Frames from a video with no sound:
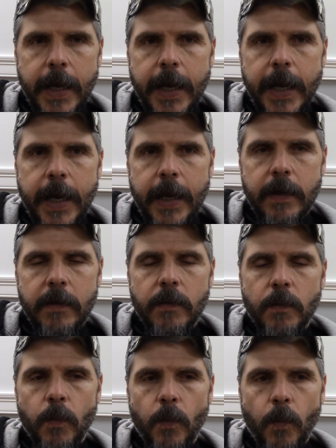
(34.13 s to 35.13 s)
and
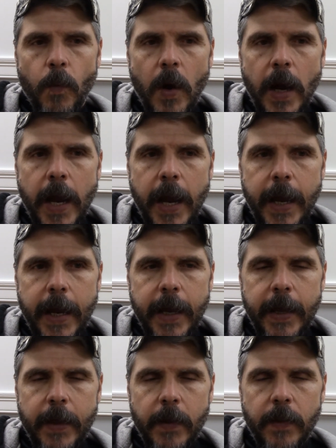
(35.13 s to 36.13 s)

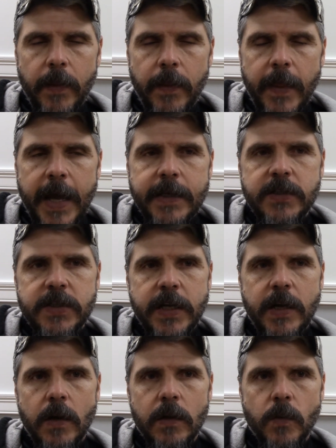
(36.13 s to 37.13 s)
that
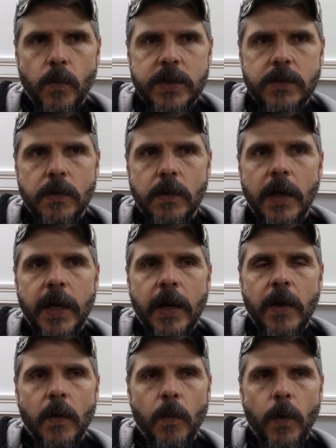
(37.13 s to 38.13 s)
sit on the whistle
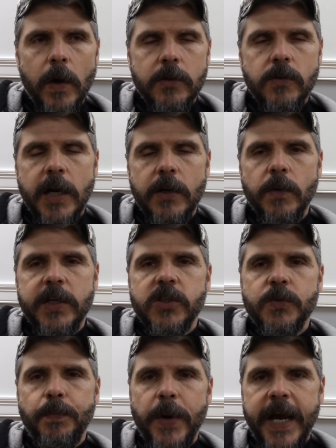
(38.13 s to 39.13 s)
we're trying to
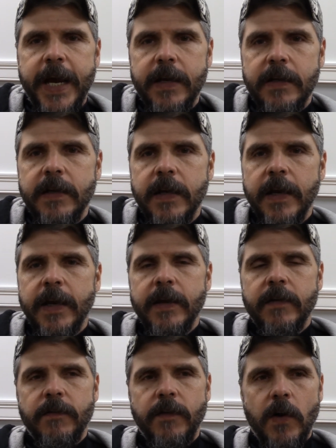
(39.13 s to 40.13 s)
expand
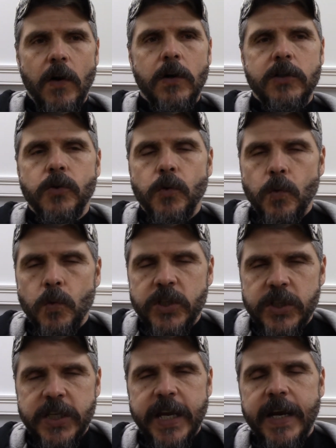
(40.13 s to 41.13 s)
for her to
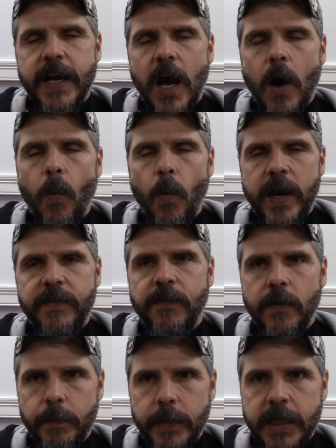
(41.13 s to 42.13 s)
sit away
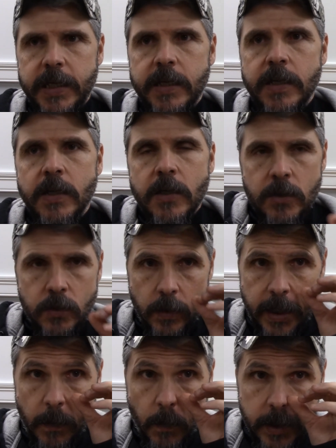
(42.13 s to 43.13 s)
from me, so
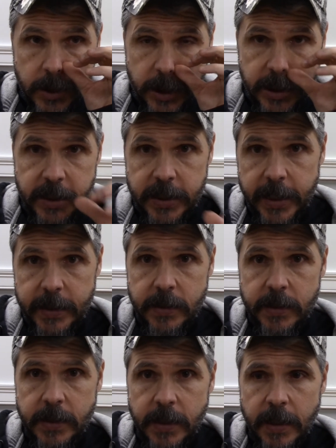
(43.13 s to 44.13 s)
that when she
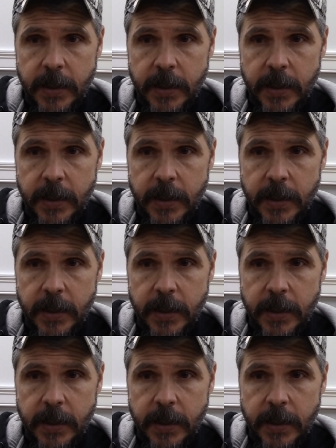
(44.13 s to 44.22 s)
sits